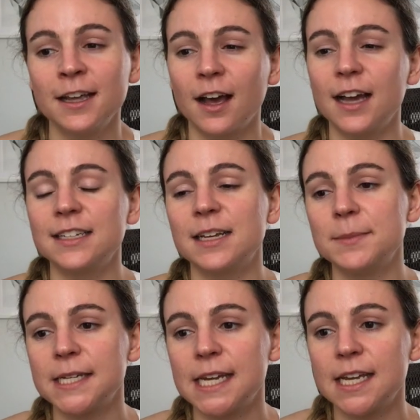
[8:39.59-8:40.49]
I
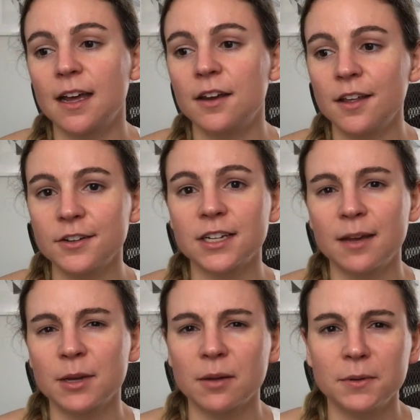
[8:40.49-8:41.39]
attempted it another
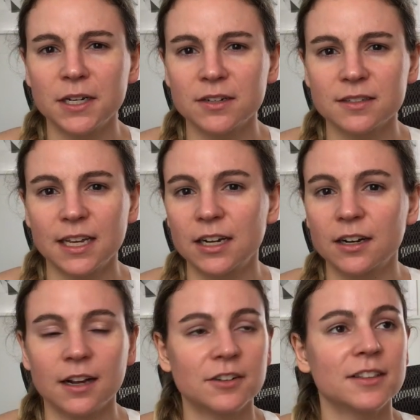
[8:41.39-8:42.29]
time a couple years later,
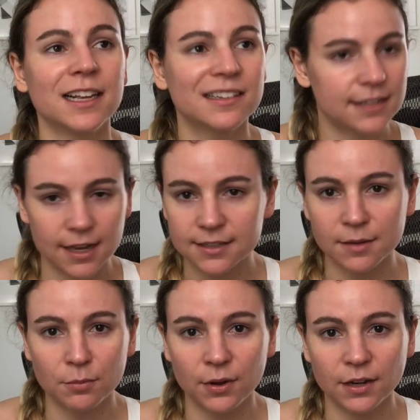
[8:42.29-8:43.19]
got to the exact same
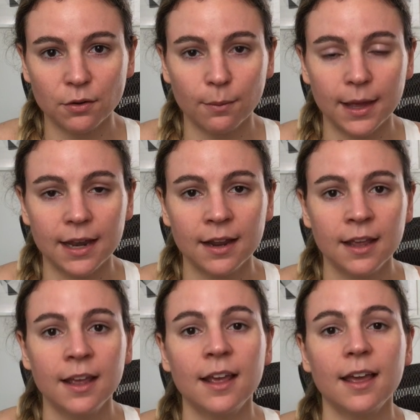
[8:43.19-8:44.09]
point and quit,
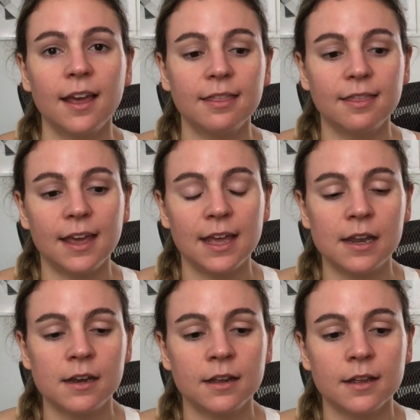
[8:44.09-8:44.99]
and then